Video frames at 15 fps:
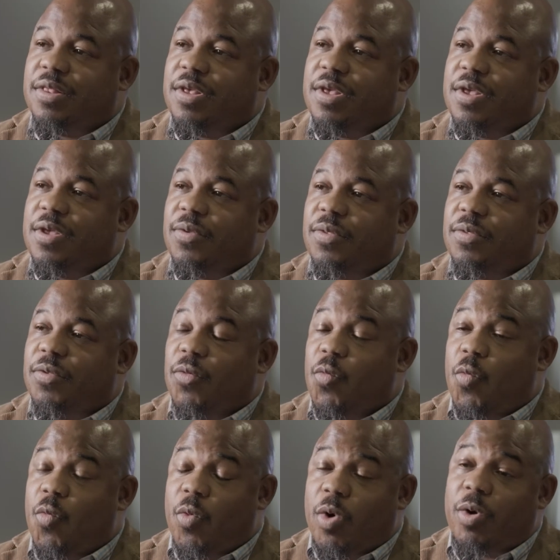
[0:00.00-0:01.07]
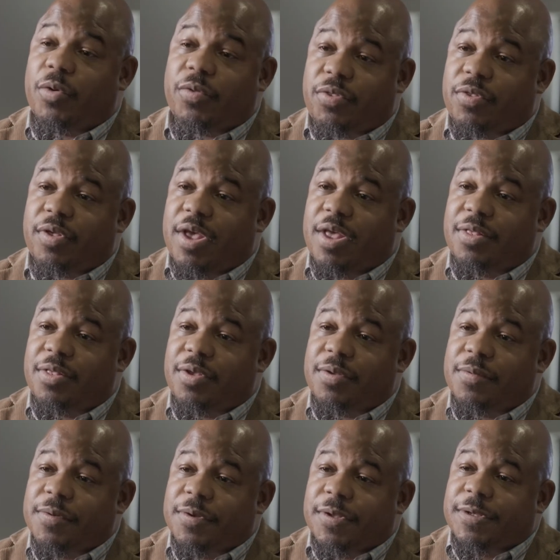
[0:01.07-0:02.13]
the worth and
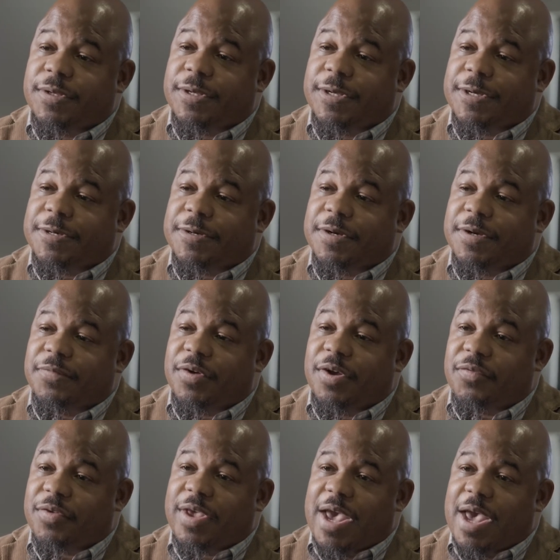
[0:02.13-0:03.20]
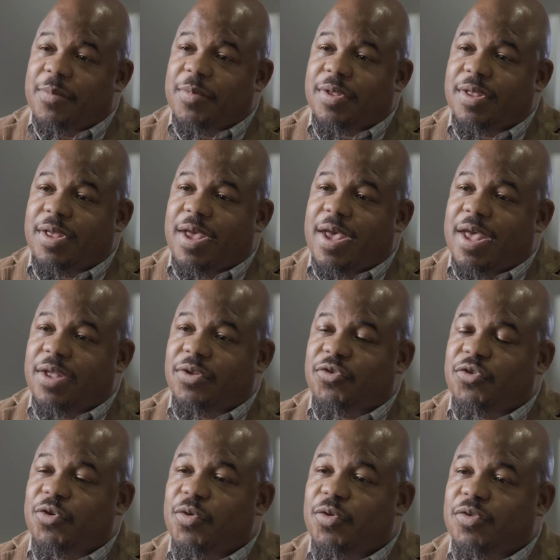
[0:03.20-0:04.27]
of Gammon, and
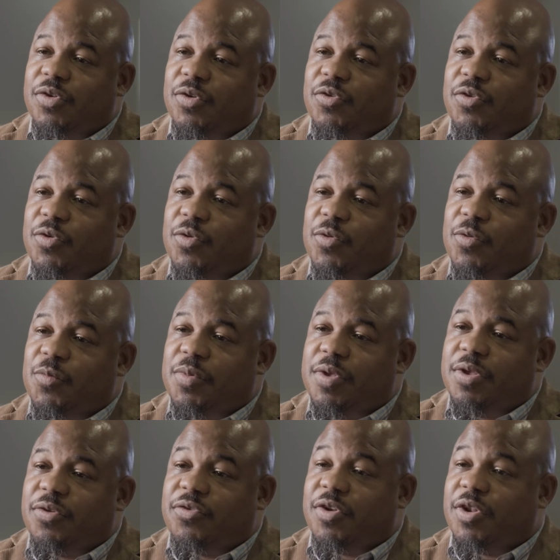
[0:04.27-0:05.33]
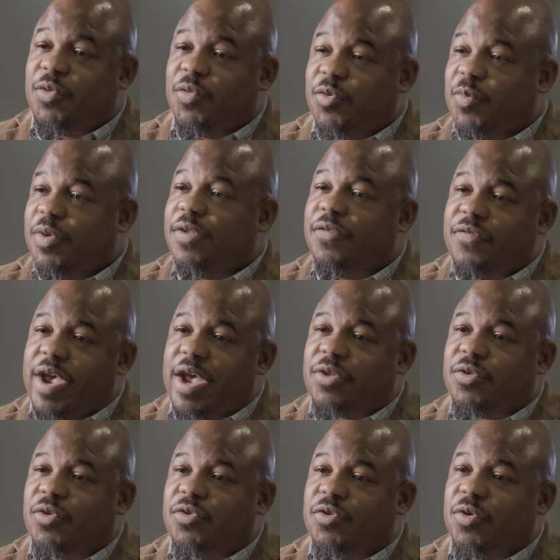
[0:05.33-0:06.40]
choosing to be generous
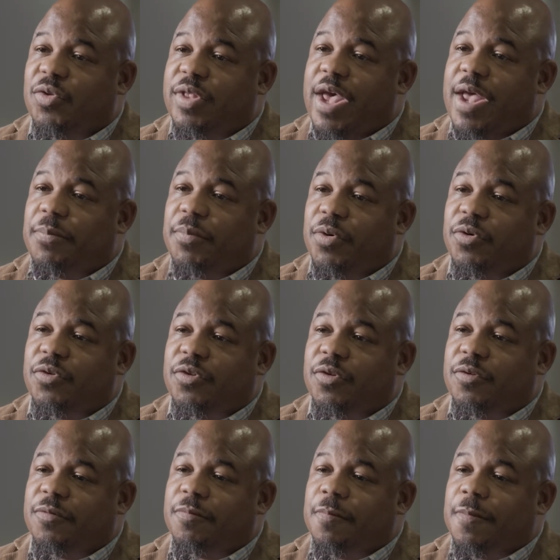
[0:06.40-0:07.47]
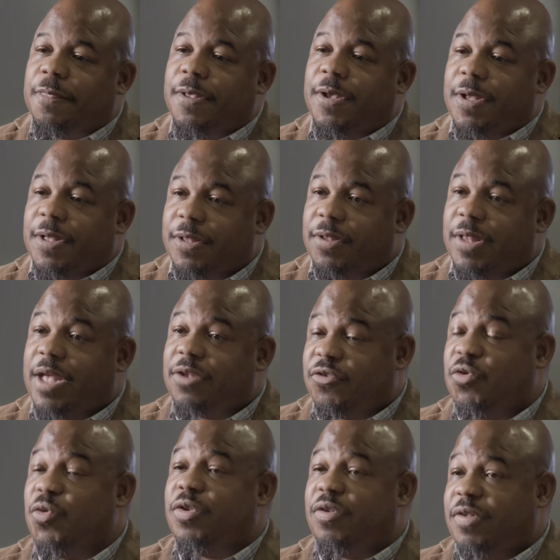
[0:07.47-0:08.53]
benefactors so that persons, like
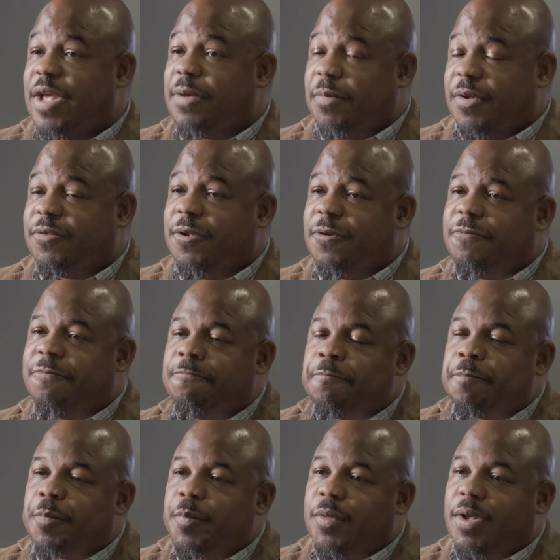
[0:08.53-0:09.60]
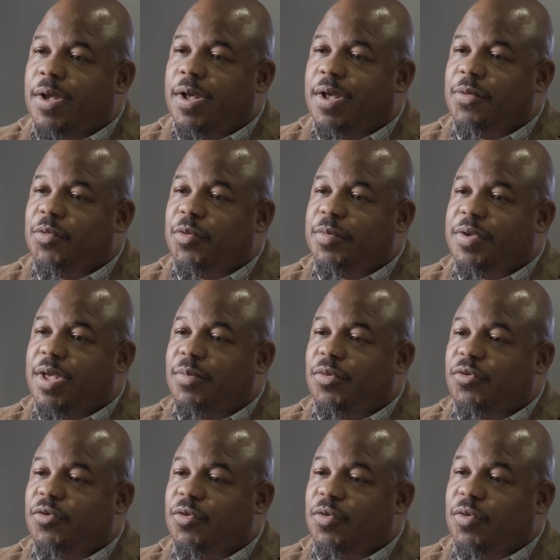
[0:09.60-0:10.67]
students like myself, will be able
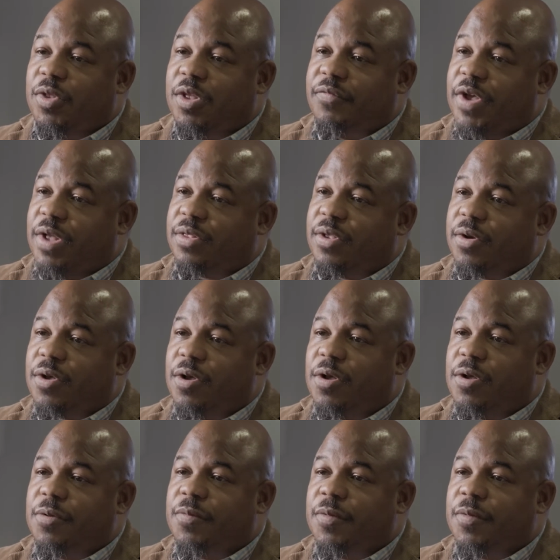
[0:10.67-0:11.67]
to live out their call.